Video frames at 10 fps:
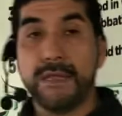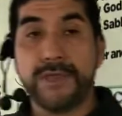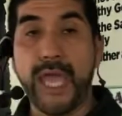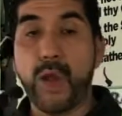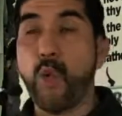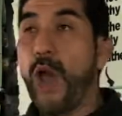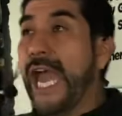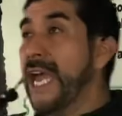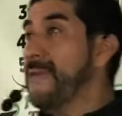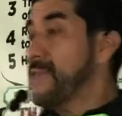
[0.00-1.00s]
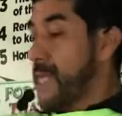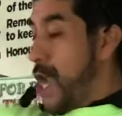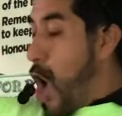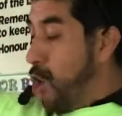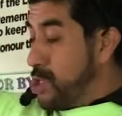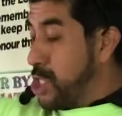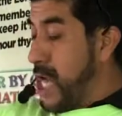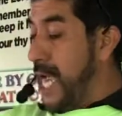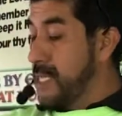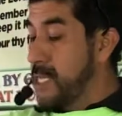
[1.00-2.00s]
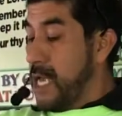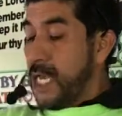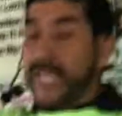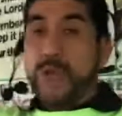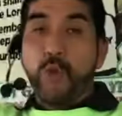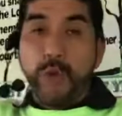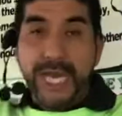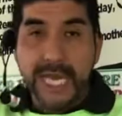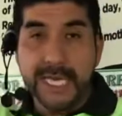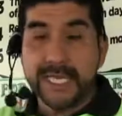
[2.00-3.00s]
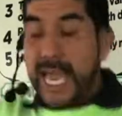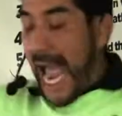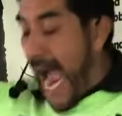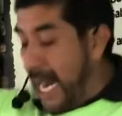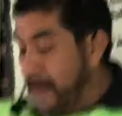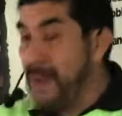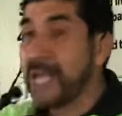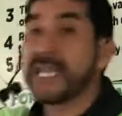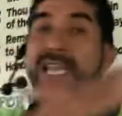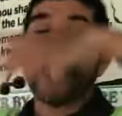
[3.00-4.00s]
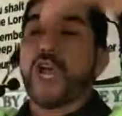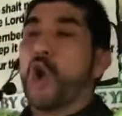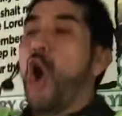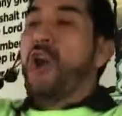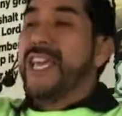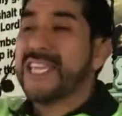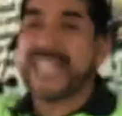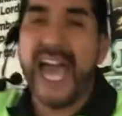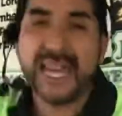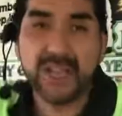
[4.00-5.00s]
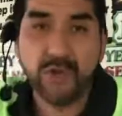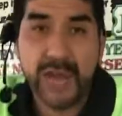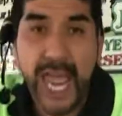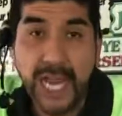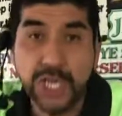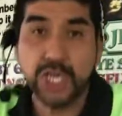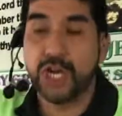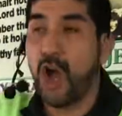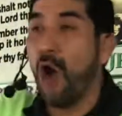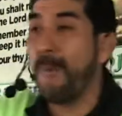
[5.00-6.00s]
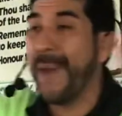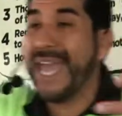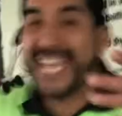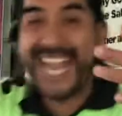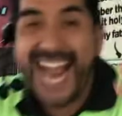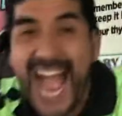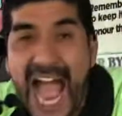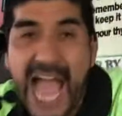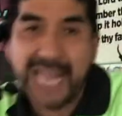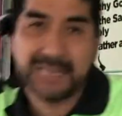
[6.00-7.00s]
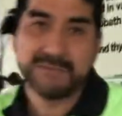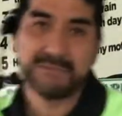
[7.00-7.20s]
the waves, the oceans, the winds, animals, the whole entire creation obey God.